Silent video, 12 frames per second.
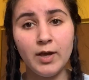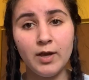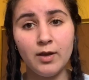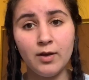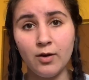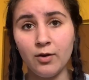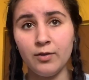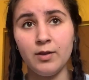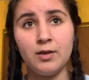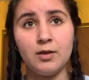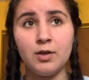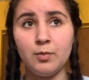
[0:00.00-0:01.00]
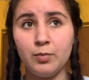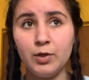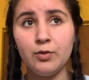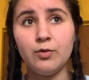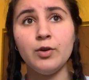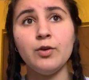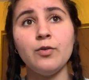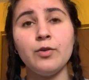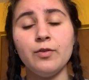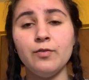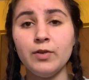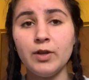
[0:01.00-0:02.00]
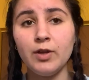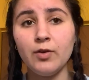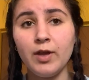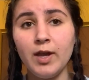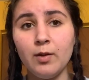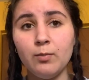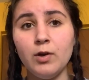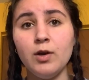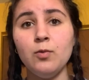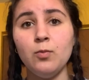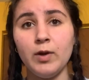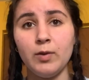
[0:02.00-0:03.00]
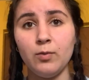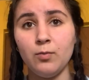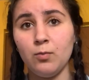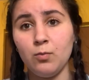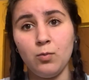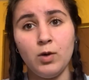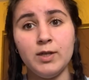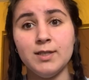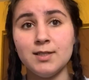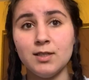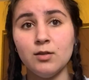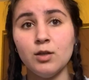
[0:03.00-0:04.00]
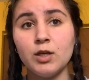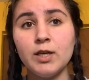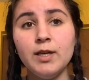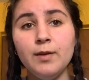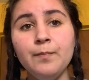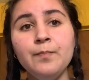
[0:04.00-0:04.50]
on the computer or the video camera when one isn't looking?